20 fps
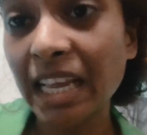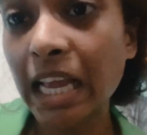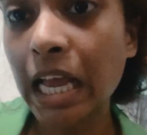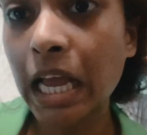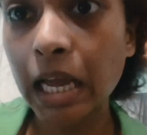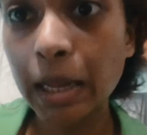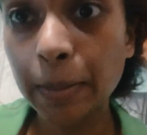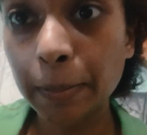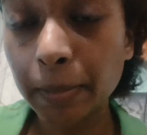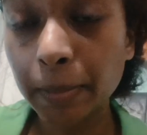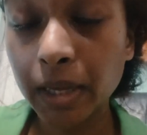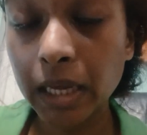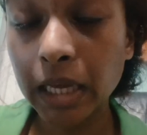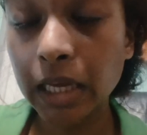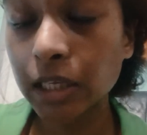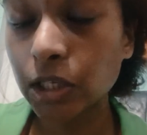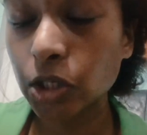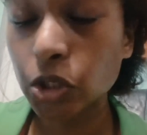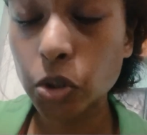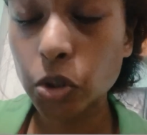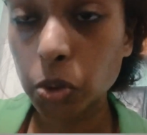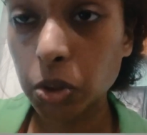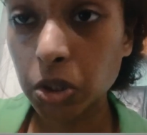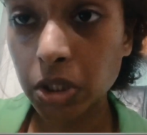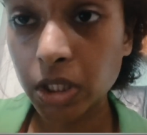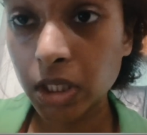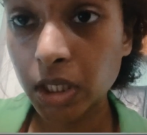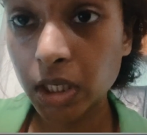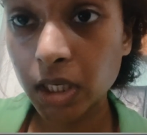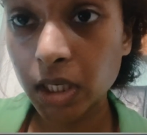I'm
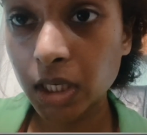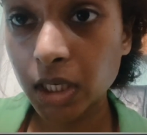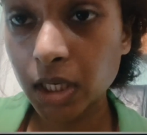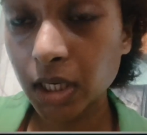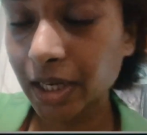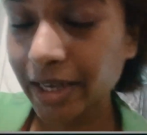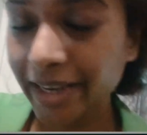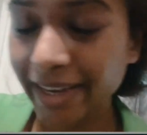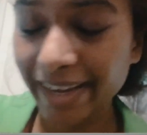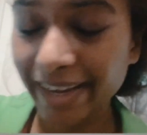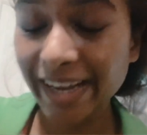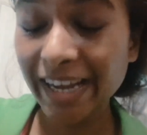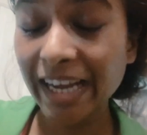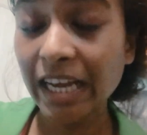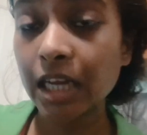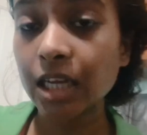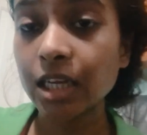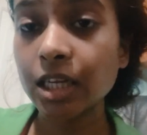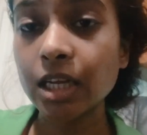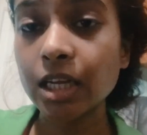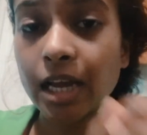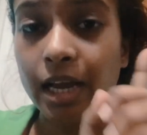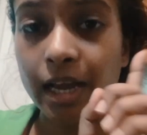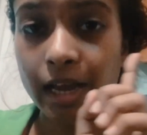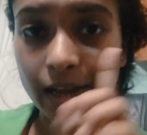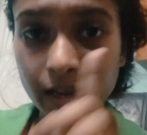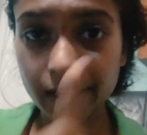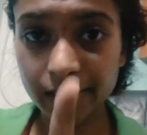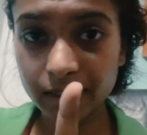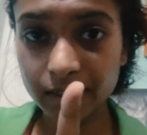exhausted.
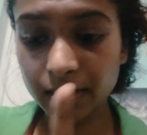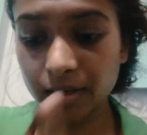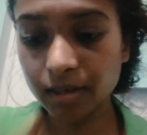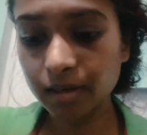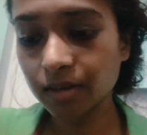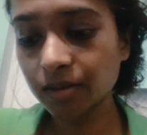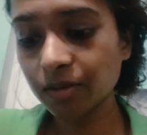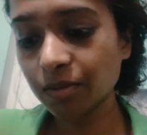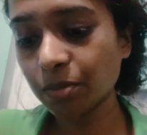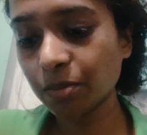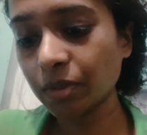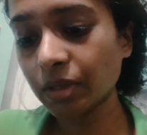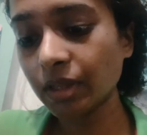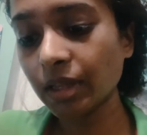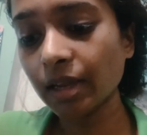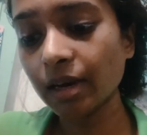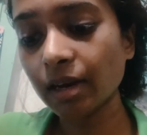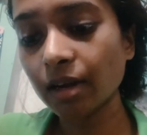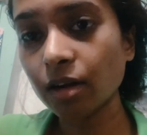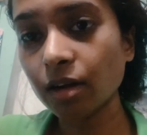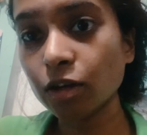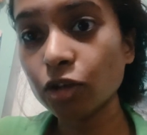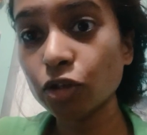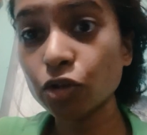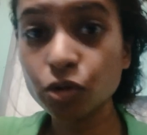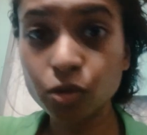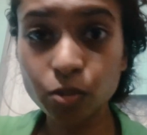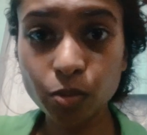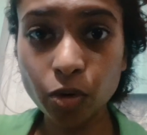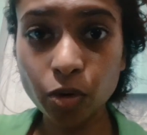Had dinner, but then I got
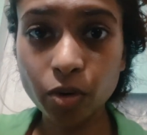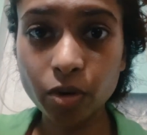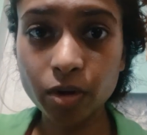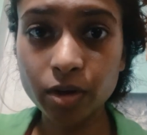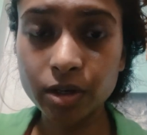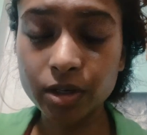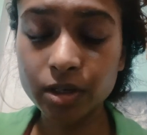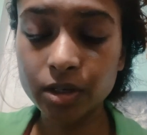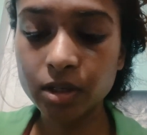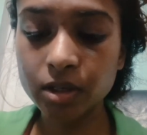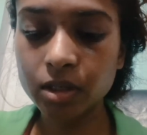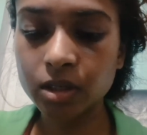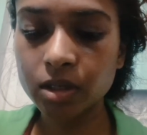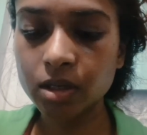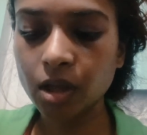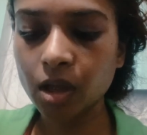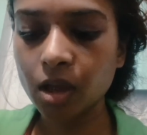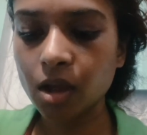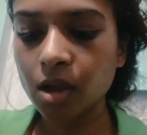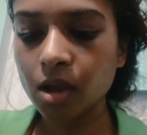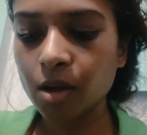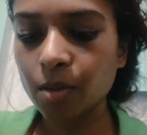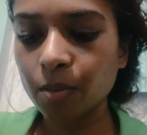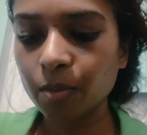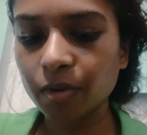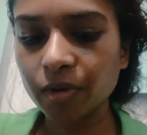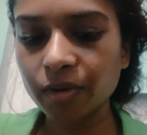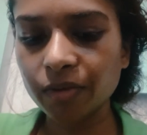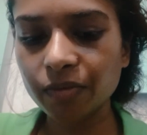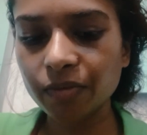two more orders,
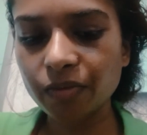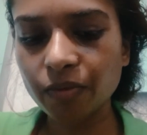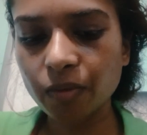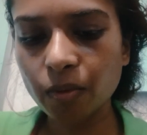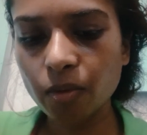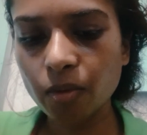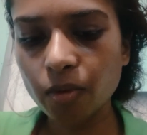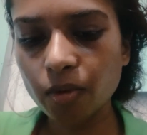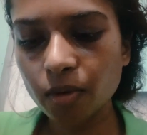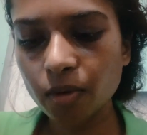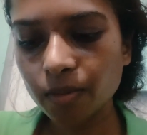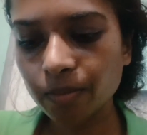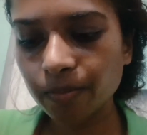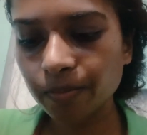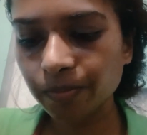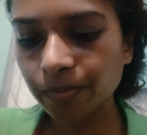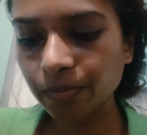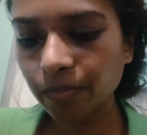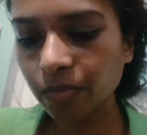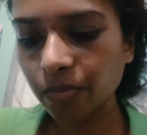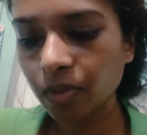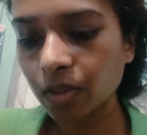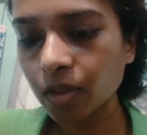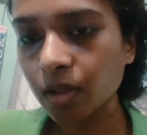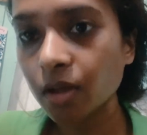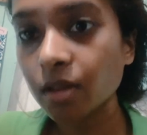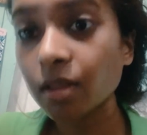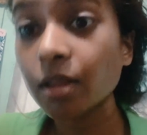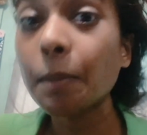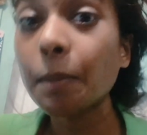but for
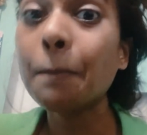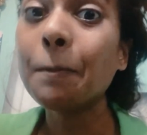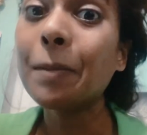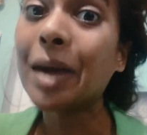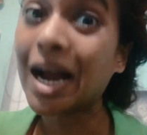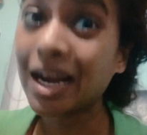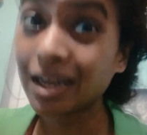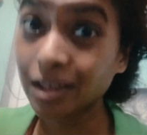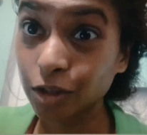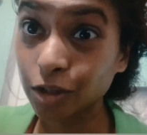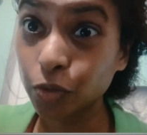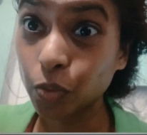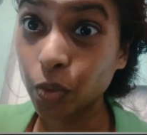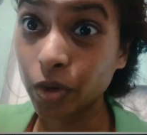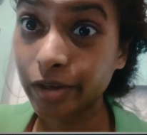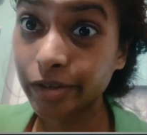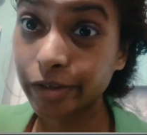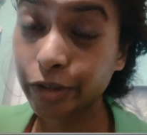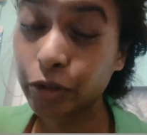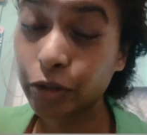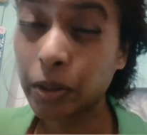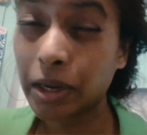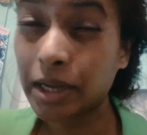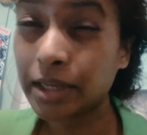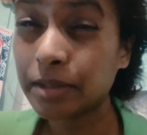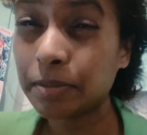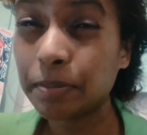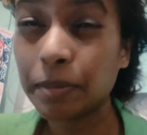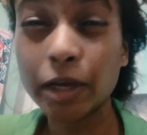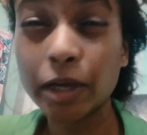the mild ones, so I had
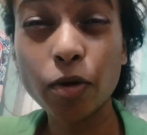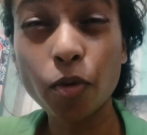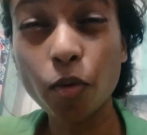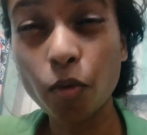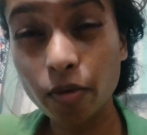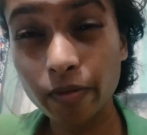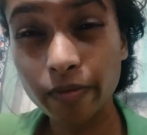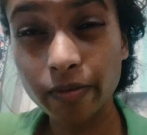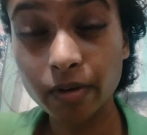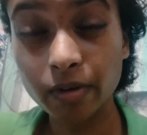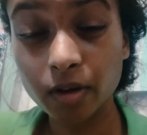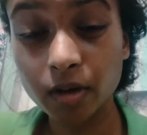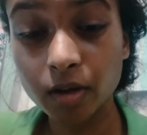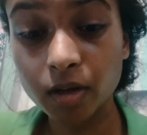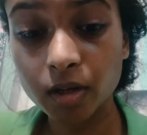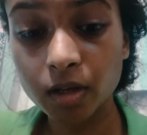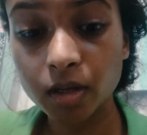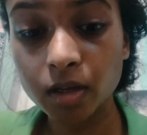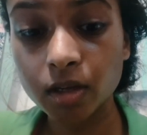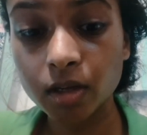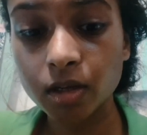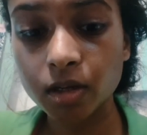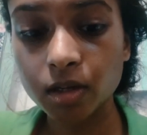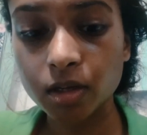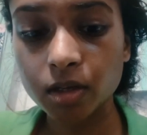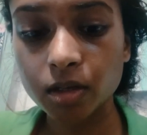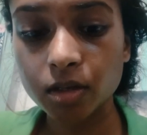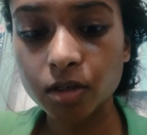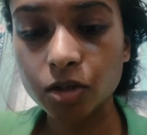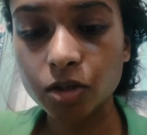to make over
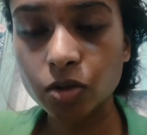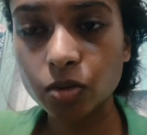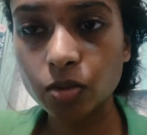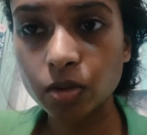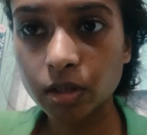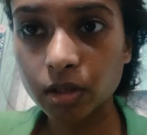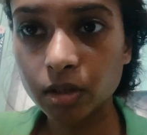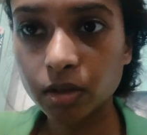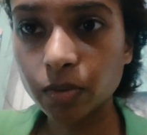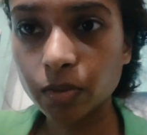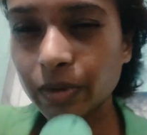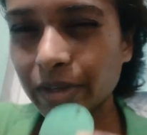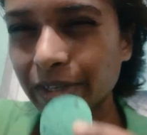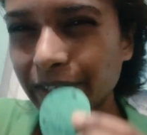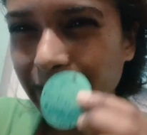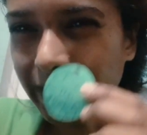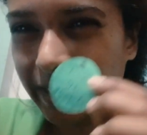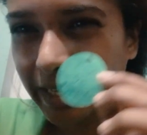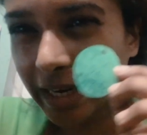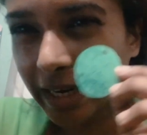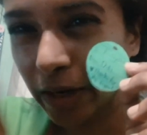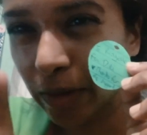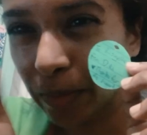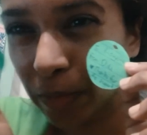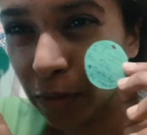two little ones, and I'm